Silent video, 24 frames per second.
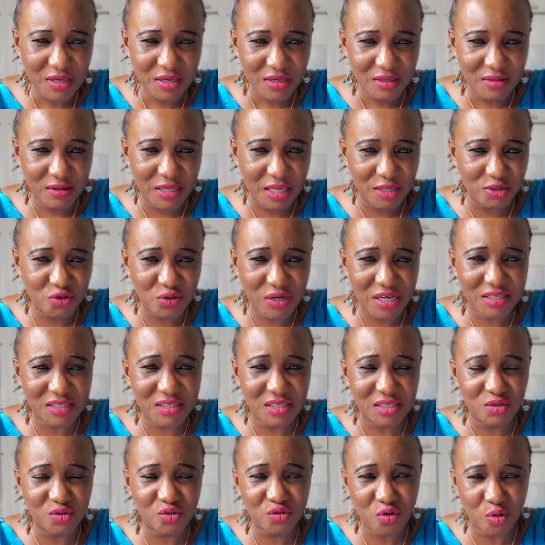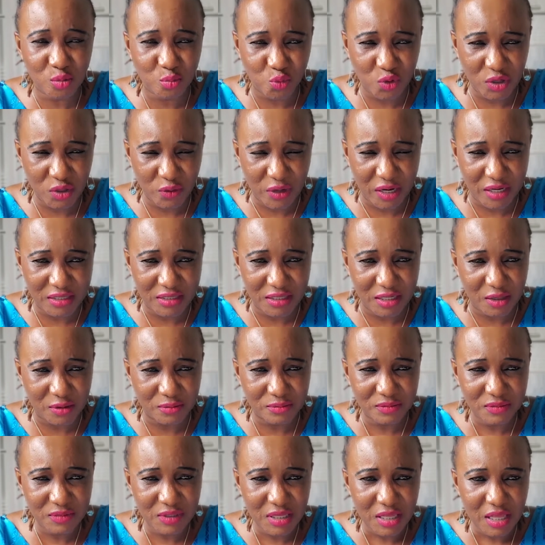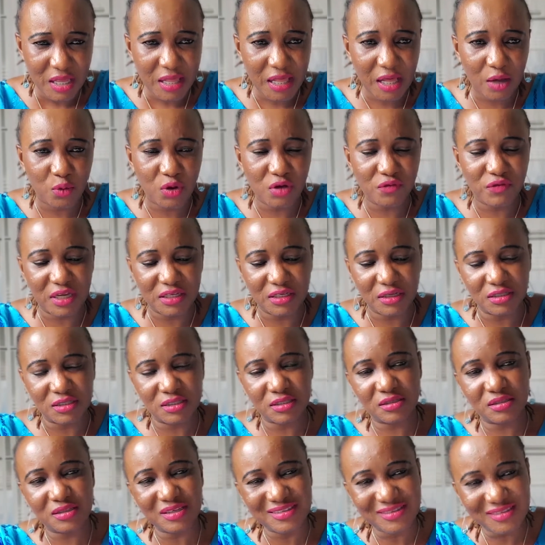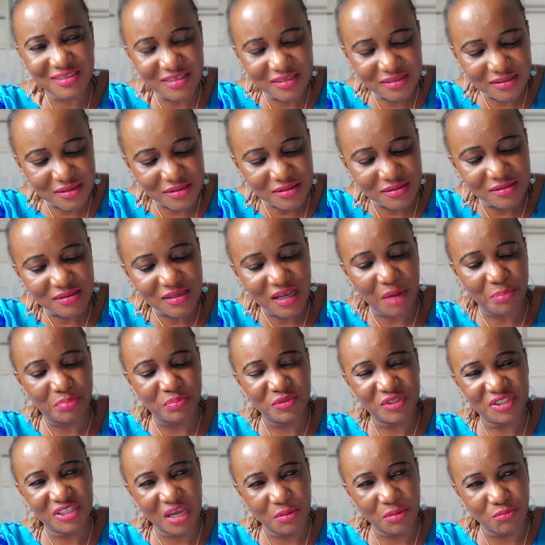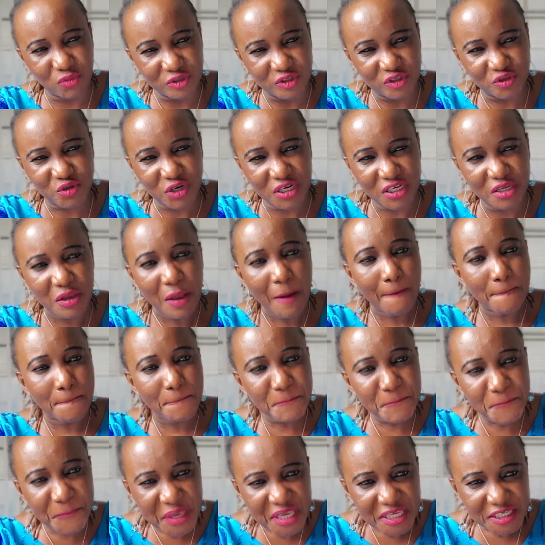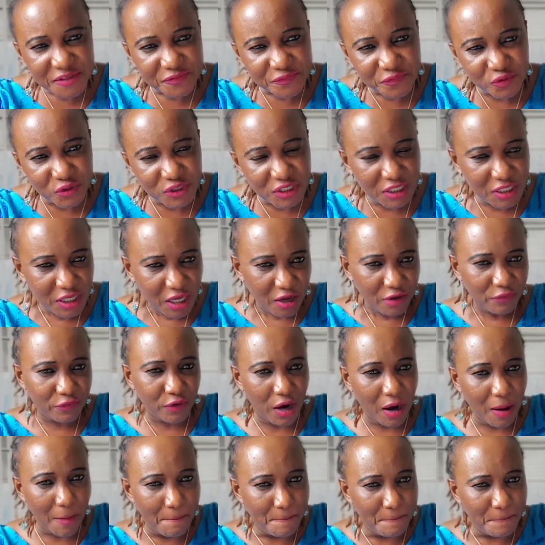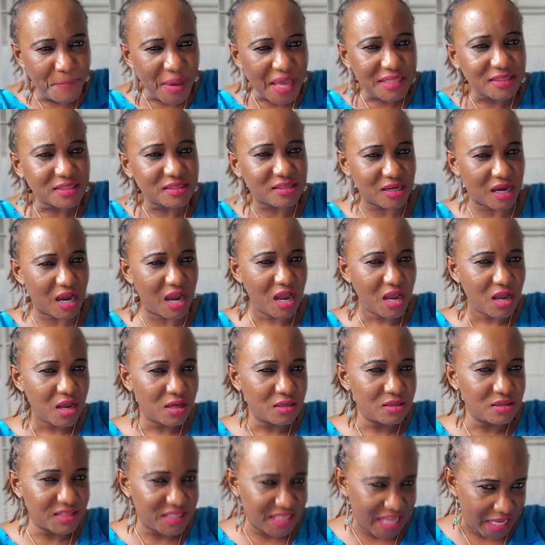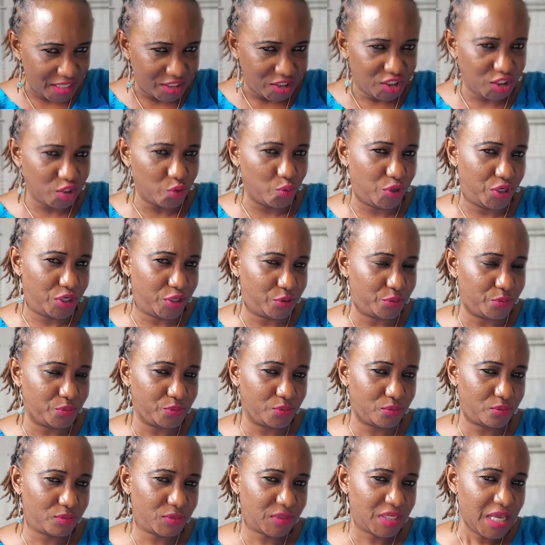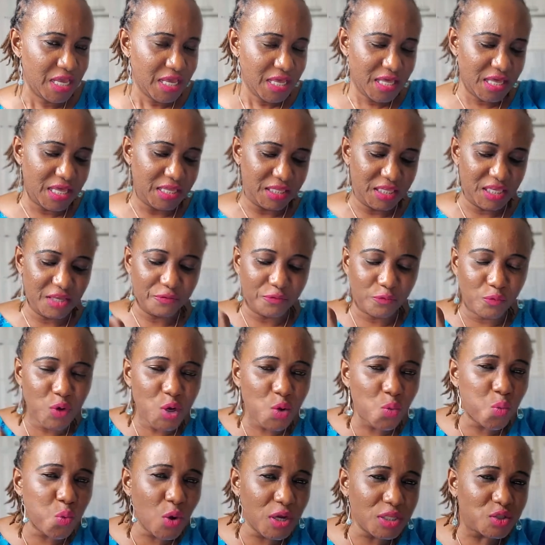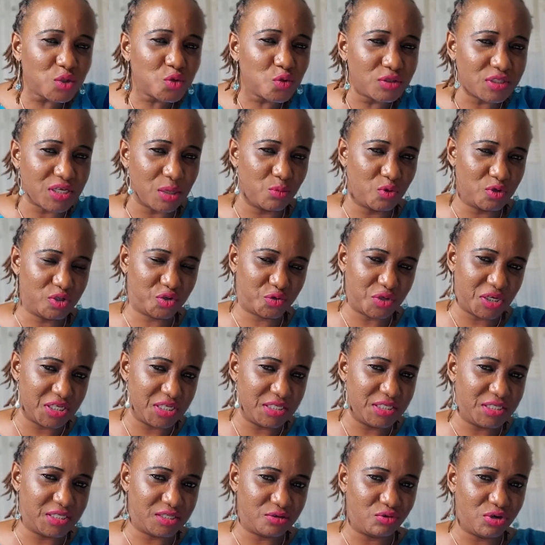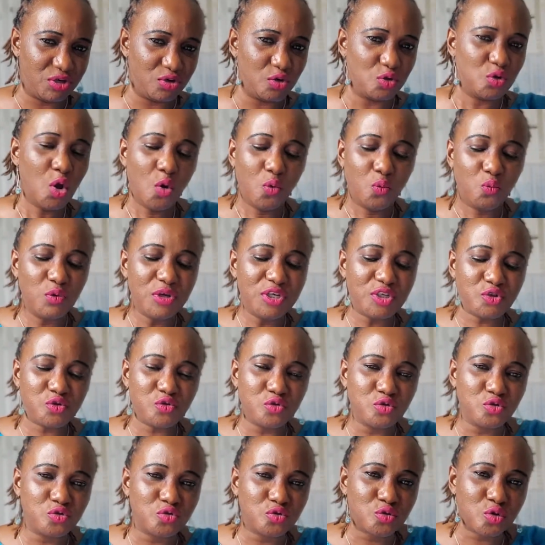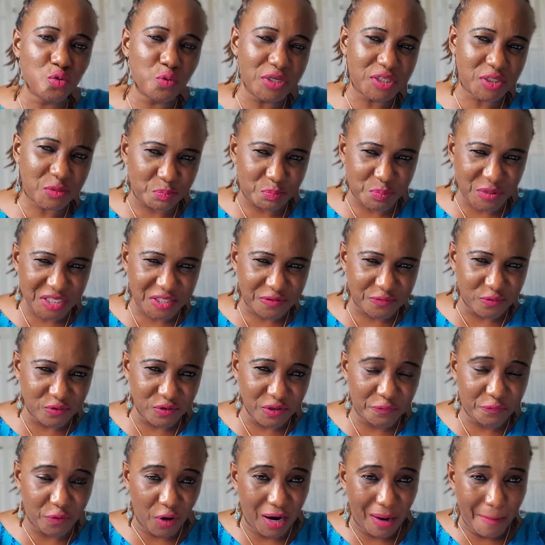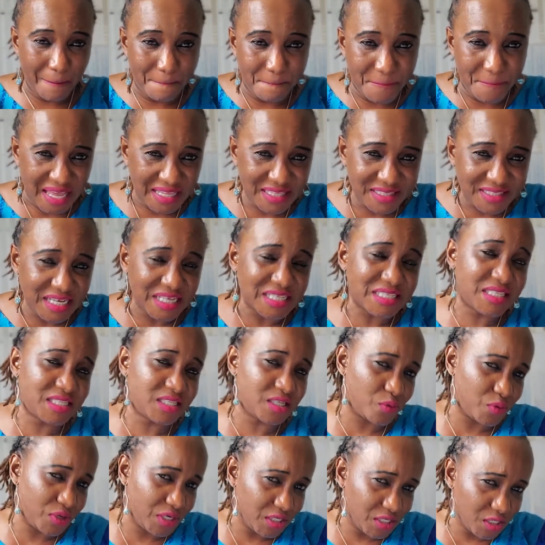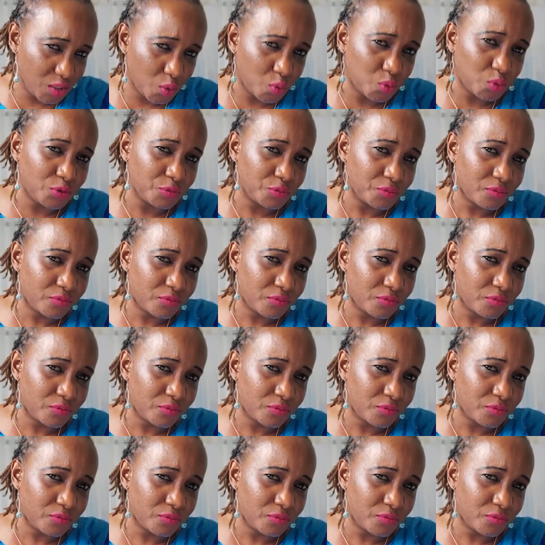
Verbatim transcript: Nigeria is in turmoil right now. However, the citizens are demonstrating peacefully for a better Nigeria. And if we want to demonstrate in Sierra Leone, we should do it peacefully for a better Sierra Leone.